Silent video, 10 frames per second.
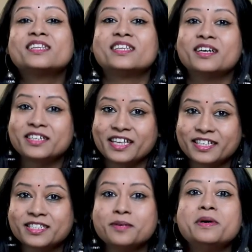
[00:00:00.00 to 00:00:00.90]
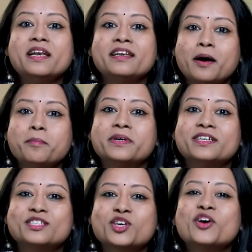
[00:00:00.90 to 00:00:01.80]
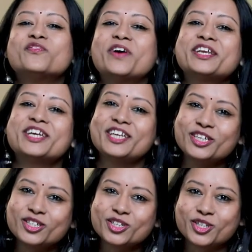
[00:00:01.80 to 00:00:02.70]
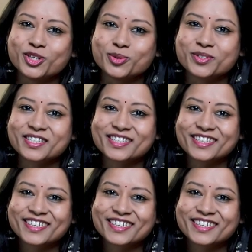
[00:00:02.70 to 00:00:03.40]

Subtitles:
the decimal numbers were introduced.